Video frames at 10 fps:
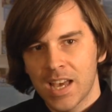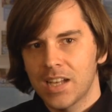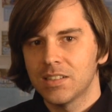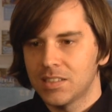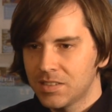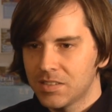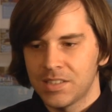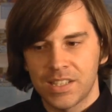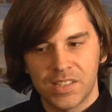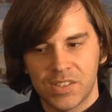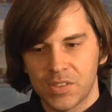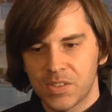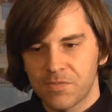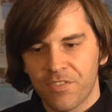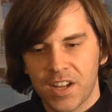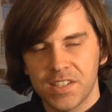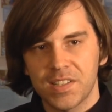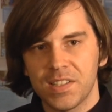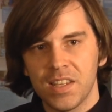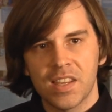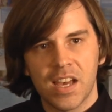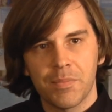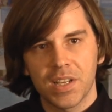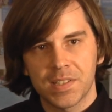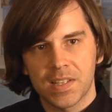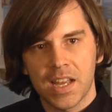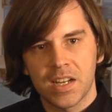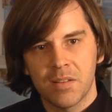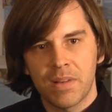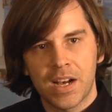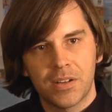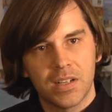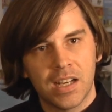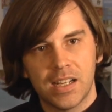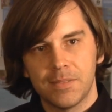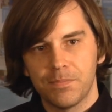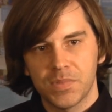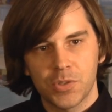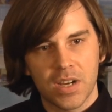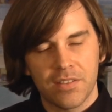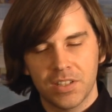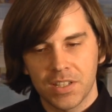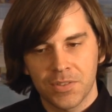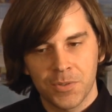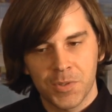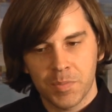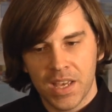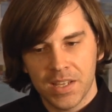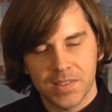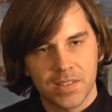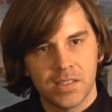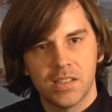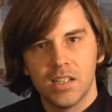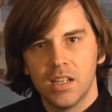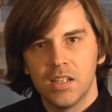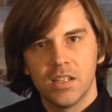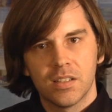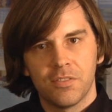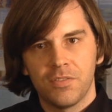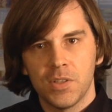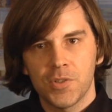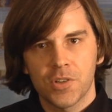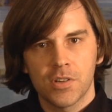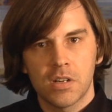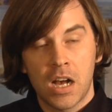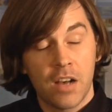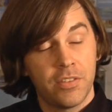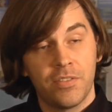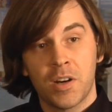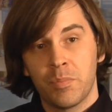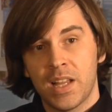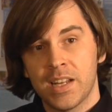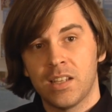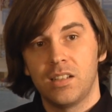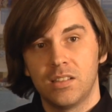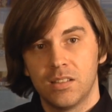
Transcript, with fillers: yeah, it's fun to see them excited about traveling through space and future off of our planet.